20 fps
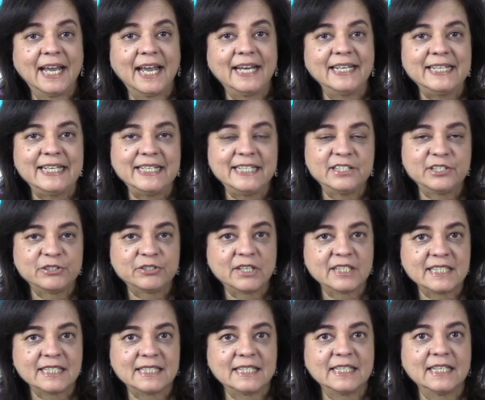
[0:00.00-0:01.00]
and he's
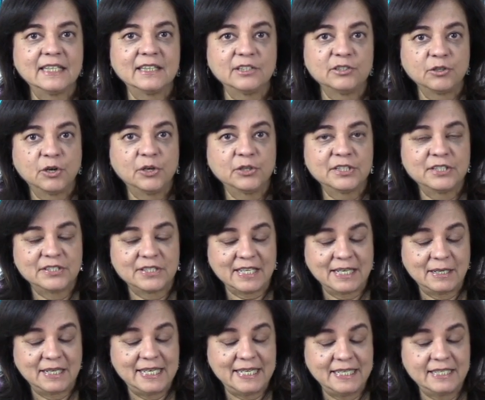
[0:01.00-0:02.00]
trusting in the doctors,
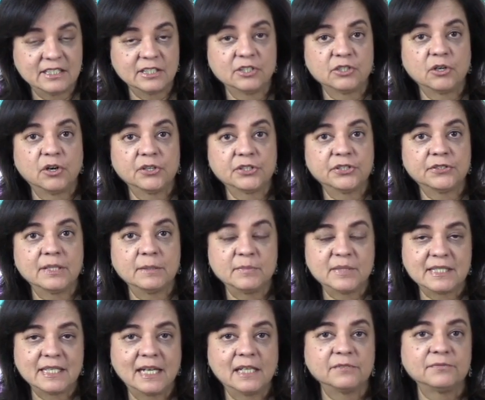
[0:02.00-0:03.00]
and he's a doctor
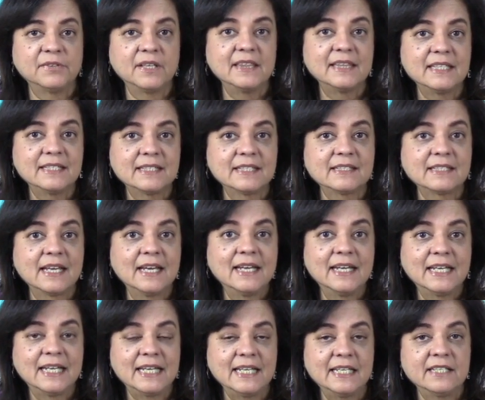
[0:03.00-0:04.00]
himself, and this is
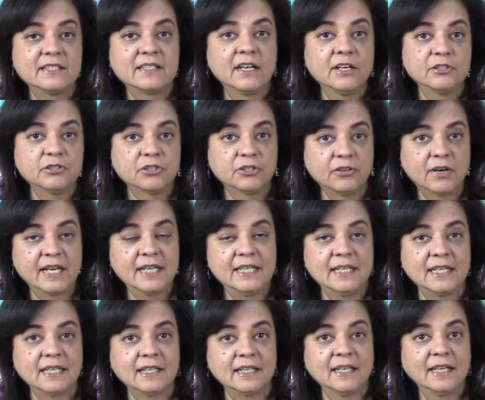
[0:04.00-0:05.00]
his
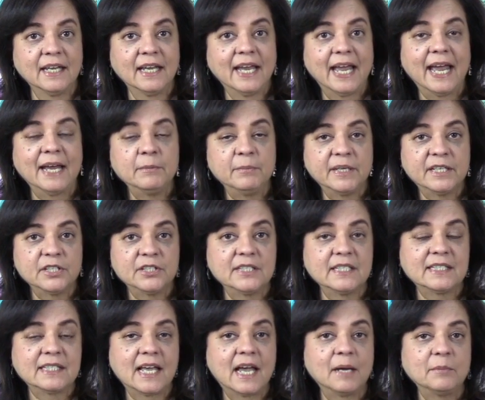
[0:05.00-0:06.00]
training. And because
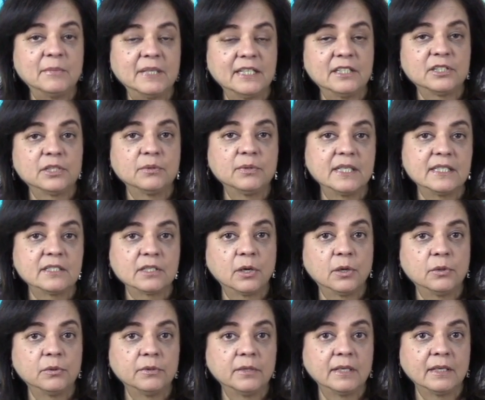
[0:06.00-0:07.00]
it's happening to his
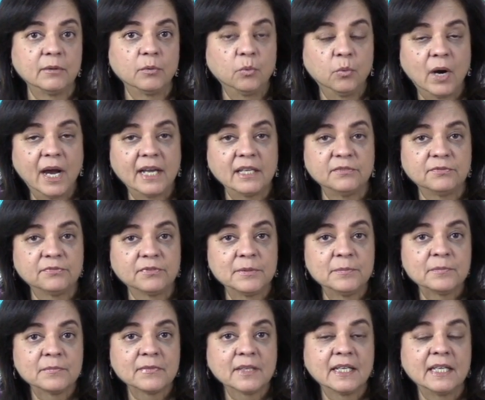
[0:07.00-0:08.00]
own wife,
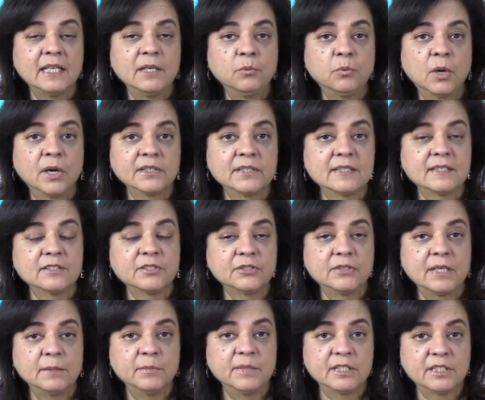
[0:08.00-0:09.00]
he wants the
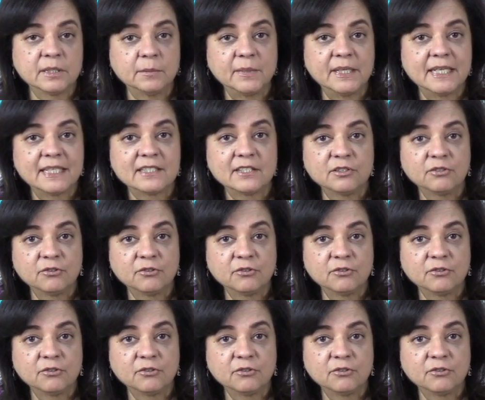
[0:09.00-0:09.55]
treatment to be as